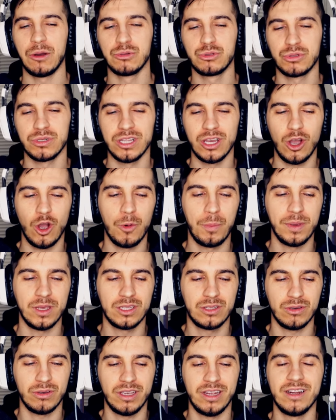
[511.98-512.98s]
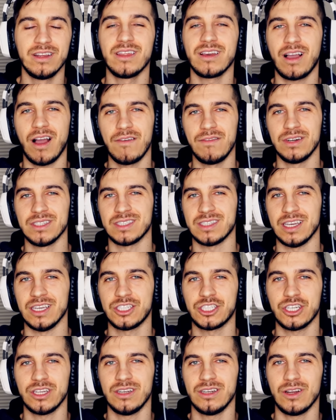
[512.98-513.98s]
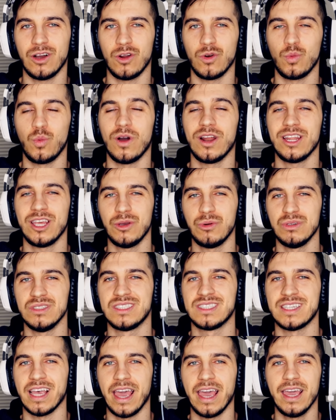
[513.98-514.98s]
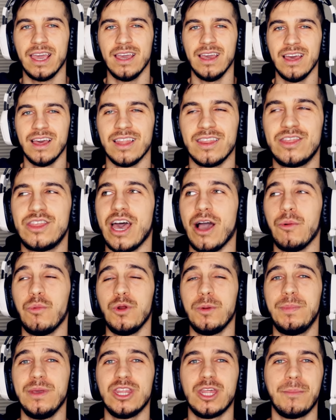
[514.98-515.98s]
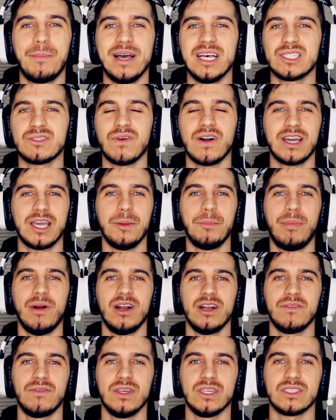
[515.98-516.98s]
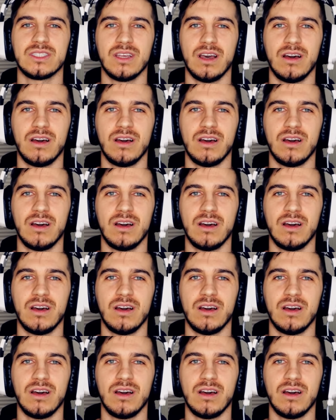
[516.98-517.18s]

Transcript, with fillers: I was really hoping to hear the conversation on what he would say. That would be the best fucking part of this